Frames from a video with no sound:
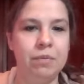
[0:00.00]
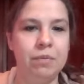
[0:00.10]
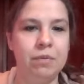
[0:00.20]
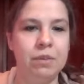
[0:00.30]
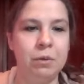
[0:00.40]

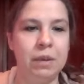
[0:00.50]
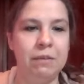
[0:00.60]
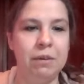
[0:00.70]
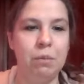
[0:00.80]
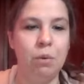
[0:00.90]
So
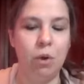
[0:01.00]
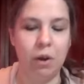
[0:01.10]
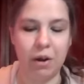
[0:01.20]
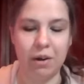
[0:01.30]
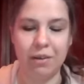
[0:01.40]
even
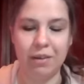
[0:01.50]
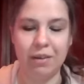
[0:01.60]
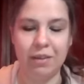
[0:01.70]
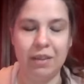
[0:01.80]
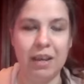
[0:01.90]
more,
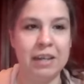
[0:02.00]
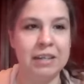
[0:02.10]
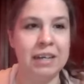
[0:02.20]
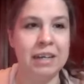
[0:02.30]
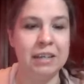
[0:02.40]
the
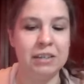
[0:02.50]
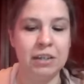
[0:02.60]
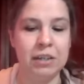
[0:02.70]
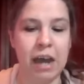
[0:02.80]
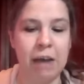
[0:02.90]
idea is
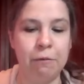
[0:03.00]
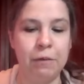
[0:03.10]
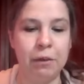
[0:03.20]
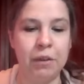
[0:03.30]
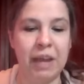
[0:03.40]
to not
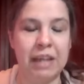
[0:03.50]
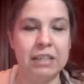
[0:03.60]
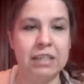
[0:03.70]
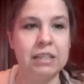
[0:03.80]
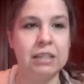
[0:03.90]
feel that that
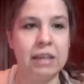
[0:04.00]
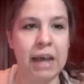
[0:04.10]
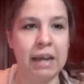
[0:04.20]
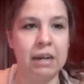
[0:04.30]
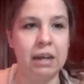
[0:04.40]

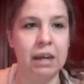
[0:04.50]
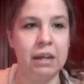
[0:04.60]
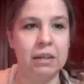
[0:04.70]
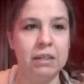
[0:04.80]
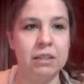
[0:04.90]

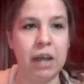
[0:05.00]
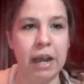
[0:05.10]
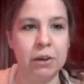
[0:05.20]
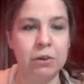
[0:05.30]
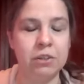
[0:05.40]
that
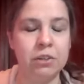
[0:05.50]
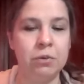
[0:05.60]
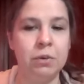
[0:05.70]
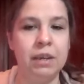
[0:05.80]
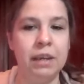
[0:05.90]
desire
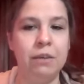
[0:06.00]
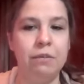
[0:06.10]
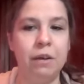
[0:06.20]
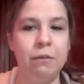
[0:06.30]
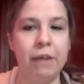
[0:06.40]
to give
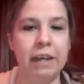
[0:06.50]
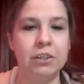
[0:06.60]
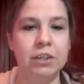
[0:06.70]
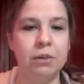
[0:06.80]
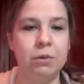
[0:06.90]

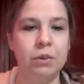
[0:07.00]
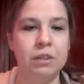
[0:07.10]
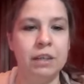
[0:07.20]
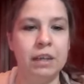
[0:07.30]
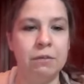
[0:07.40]
affection or
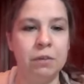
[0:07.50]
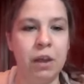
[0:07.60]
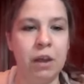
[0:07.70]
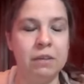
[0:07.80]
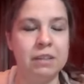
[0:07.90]
to give love is